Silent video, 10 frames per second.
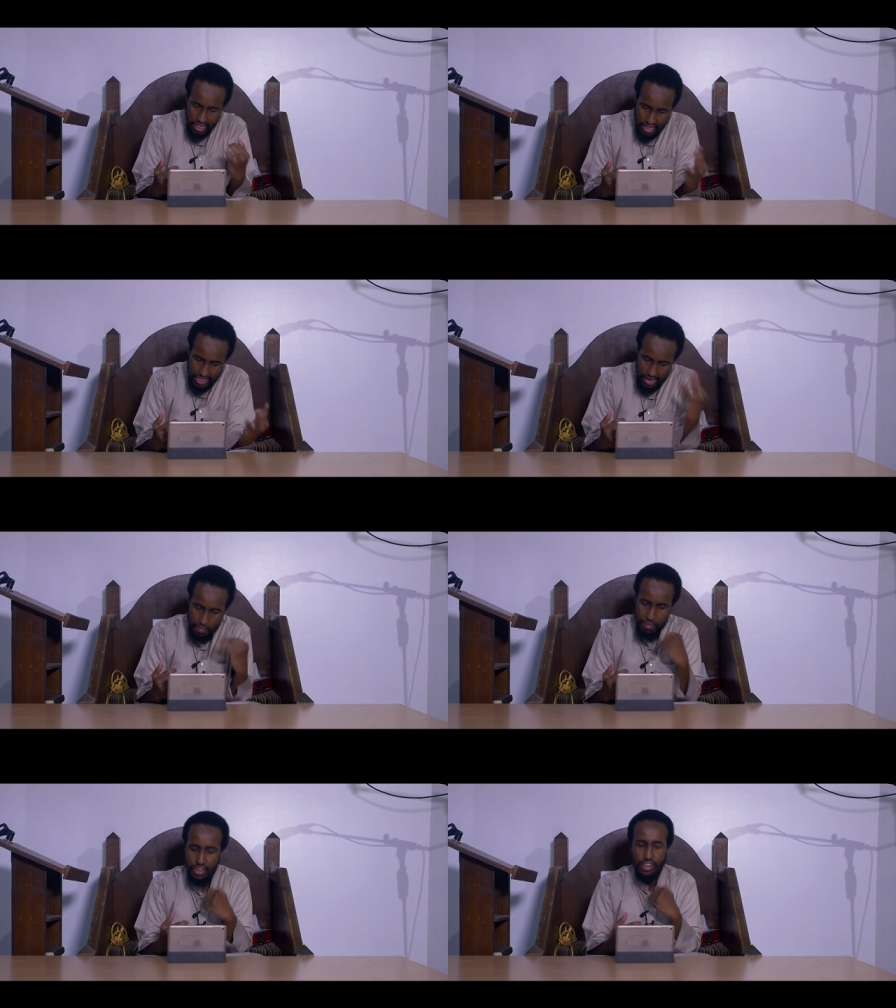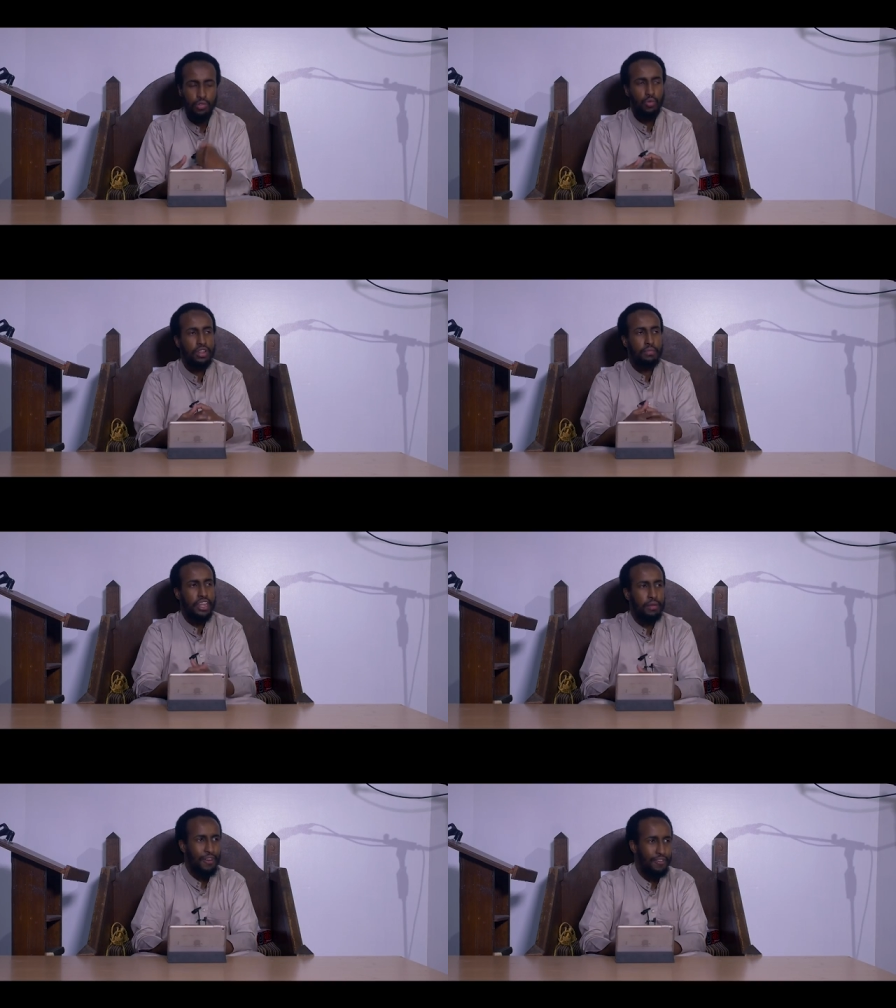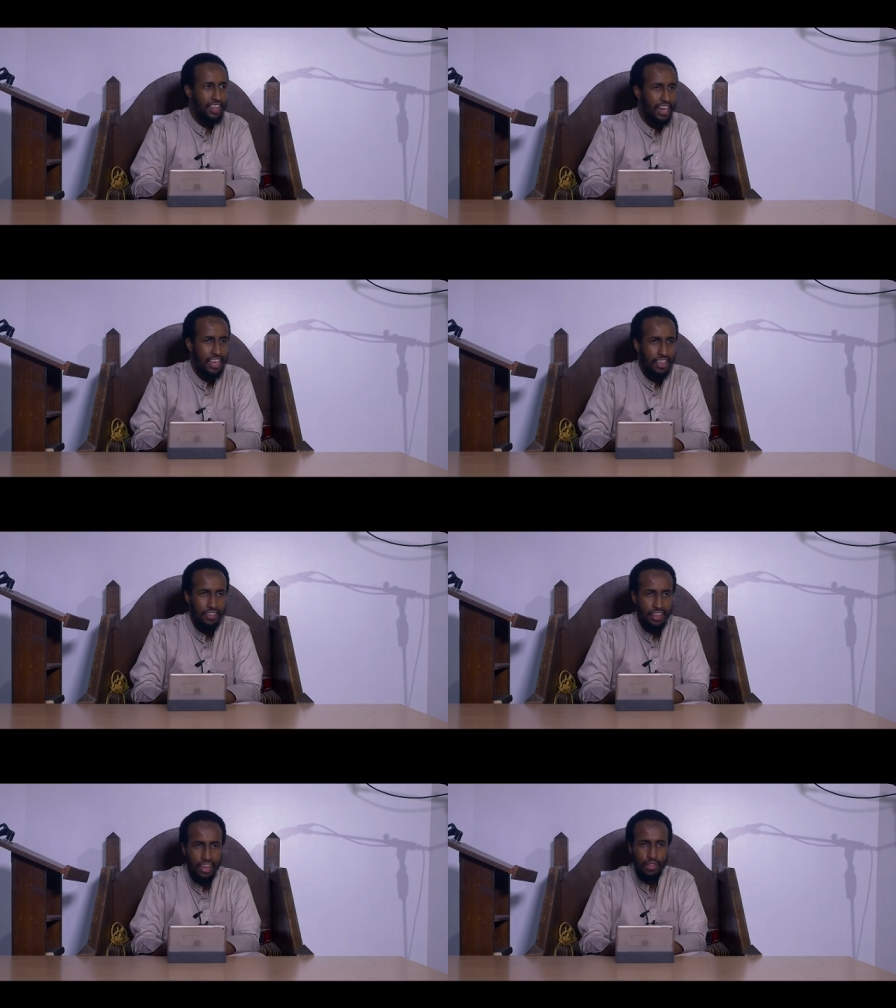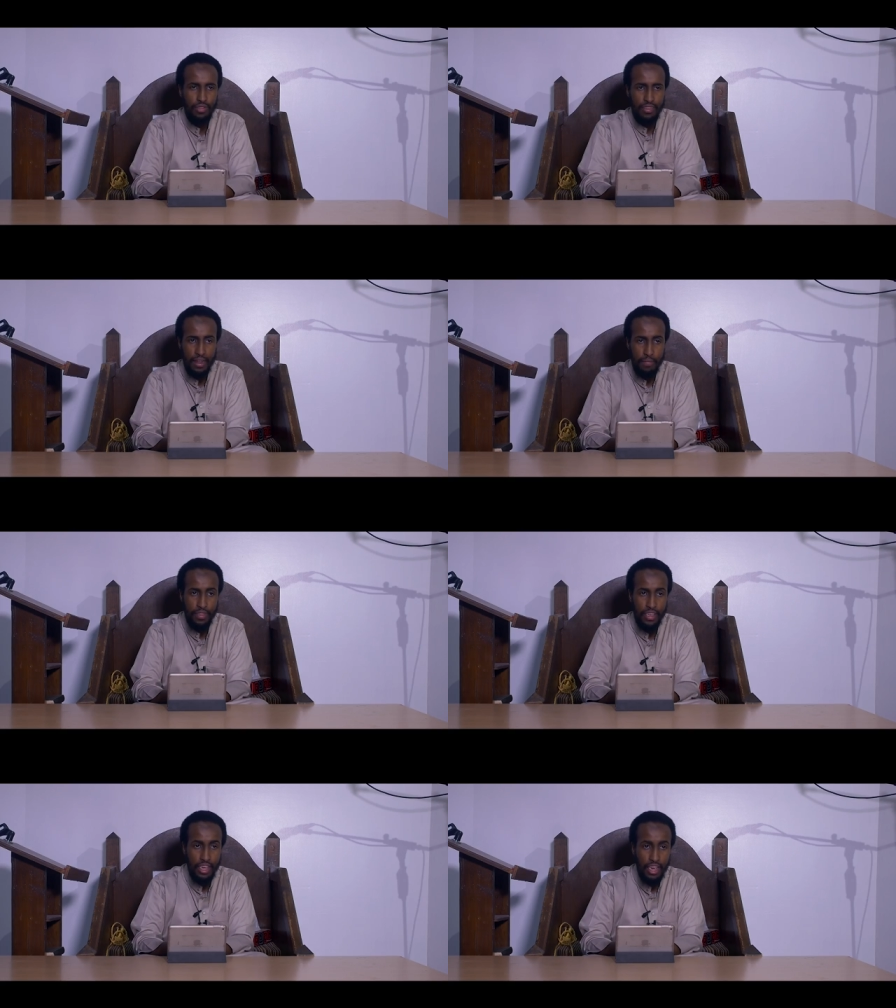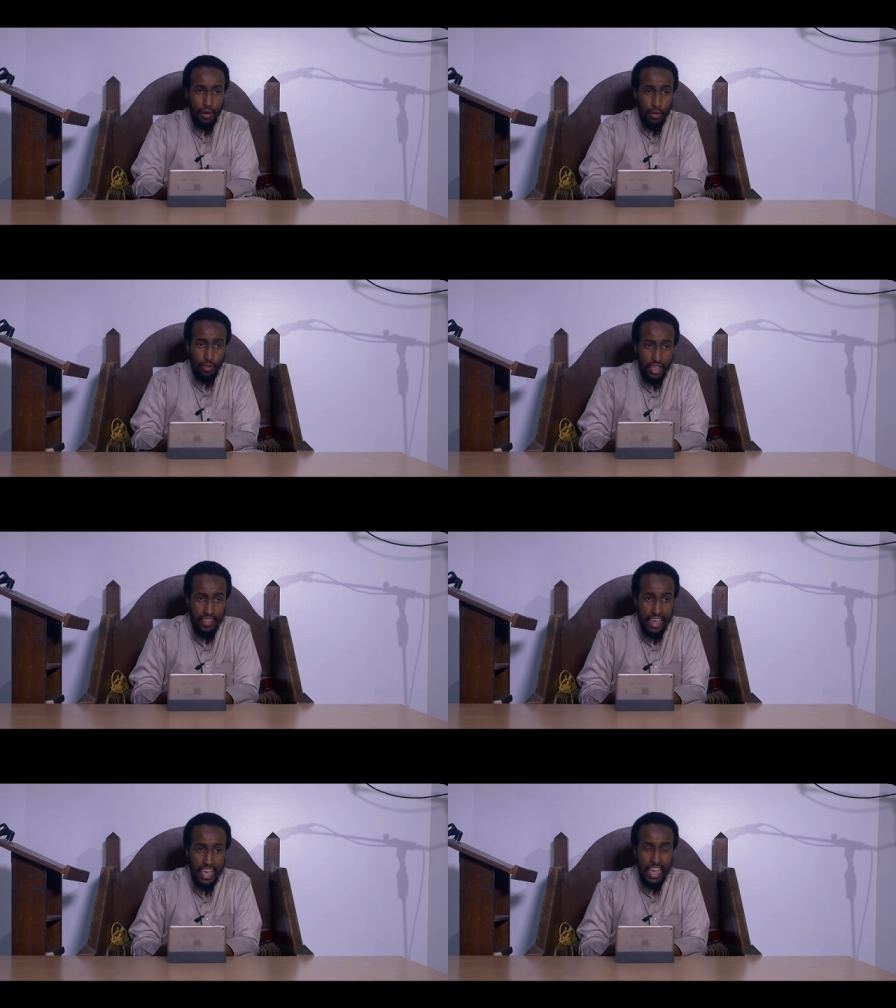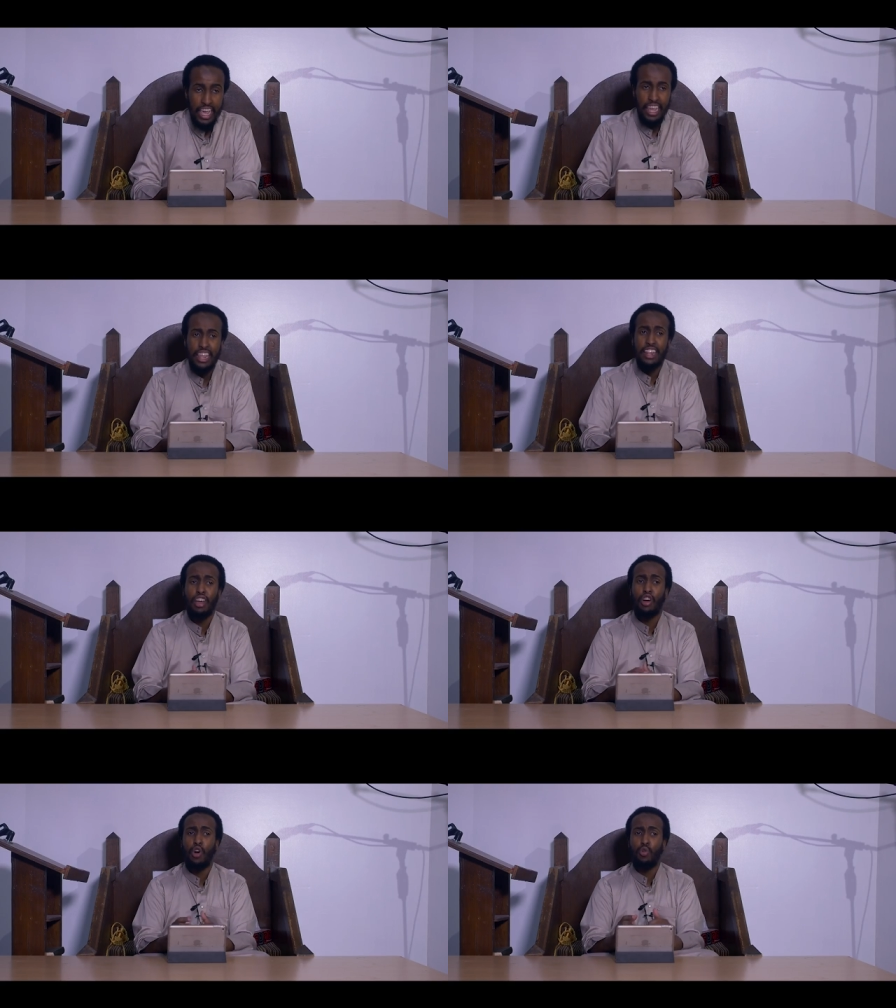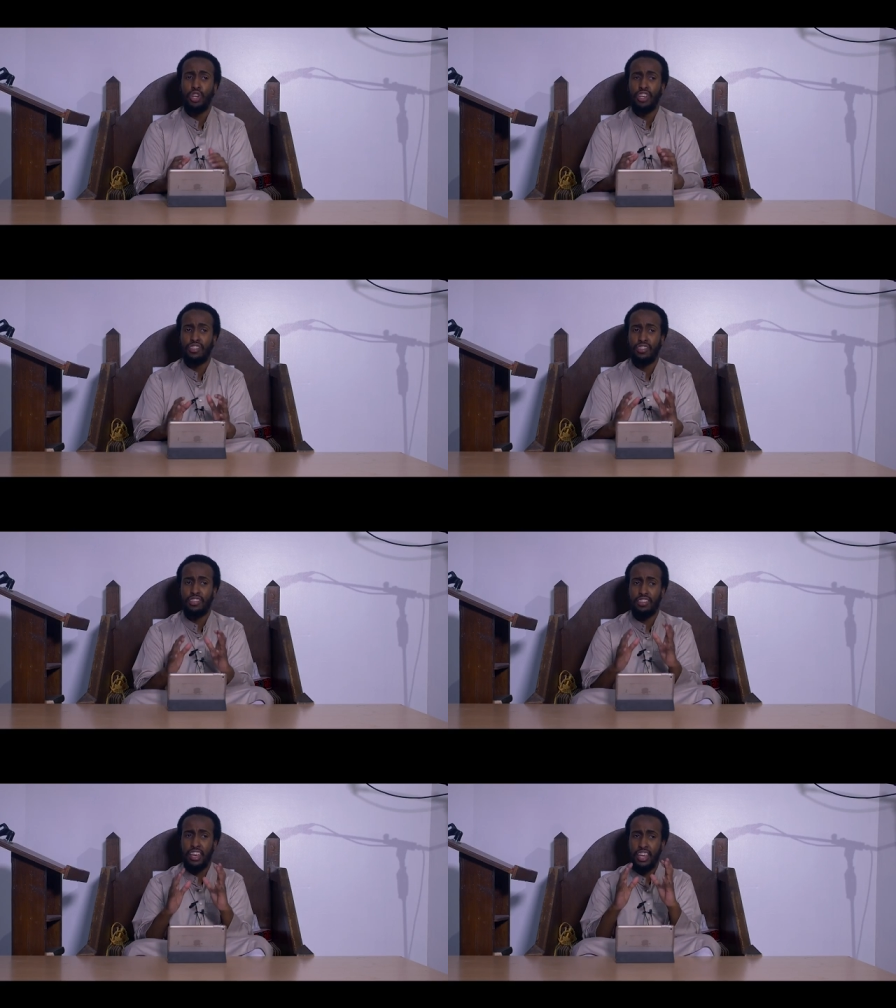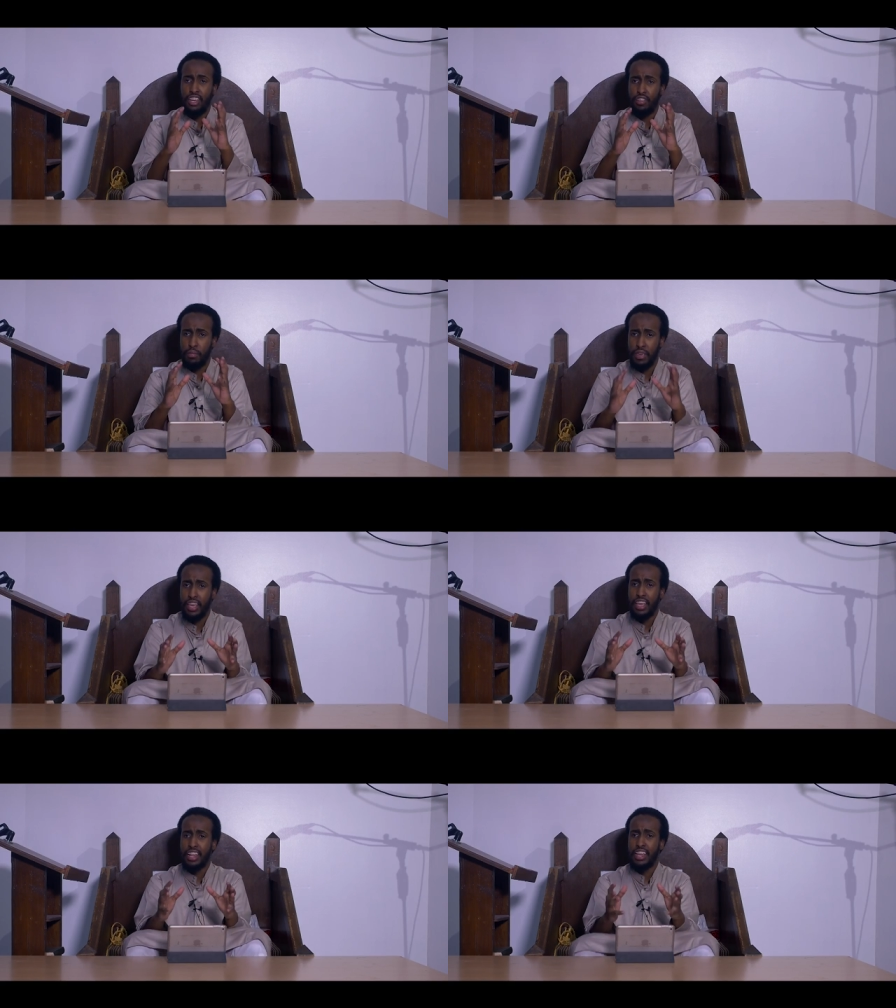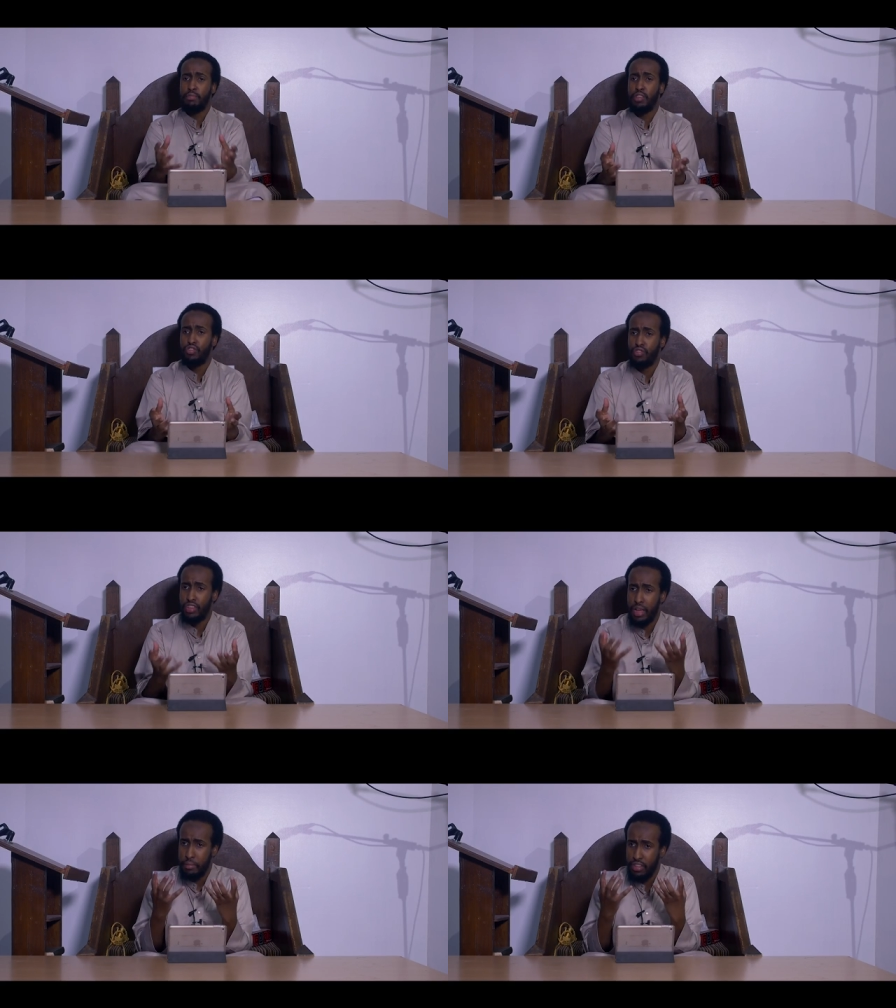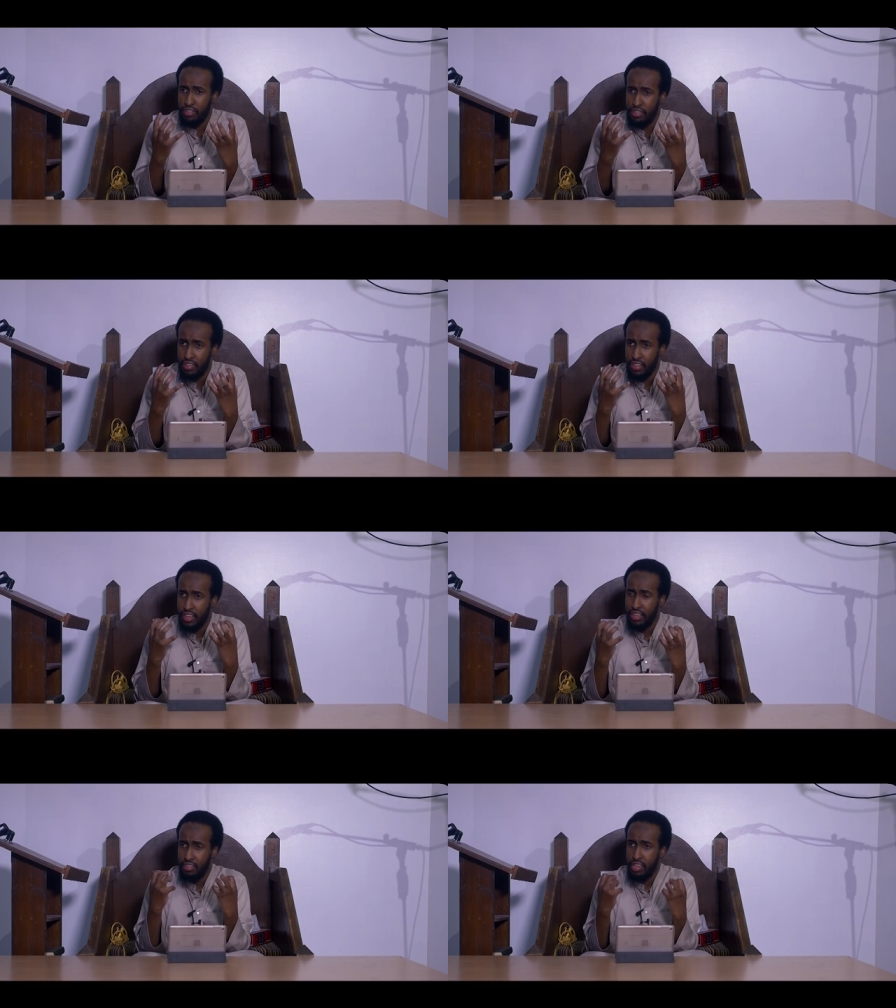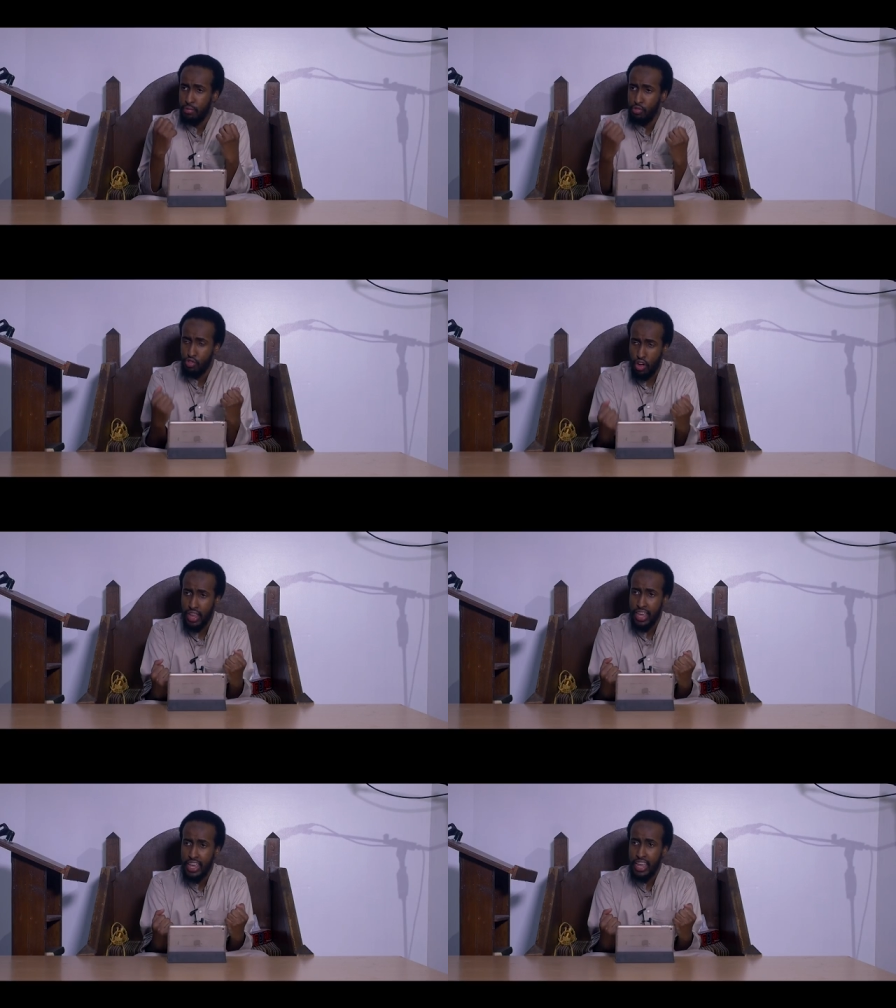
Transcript: The three mentioned, one by the Prophet alayhi salatu wasalam. Are we all together? Then the call which is sahih to me, and that, that means seems strong,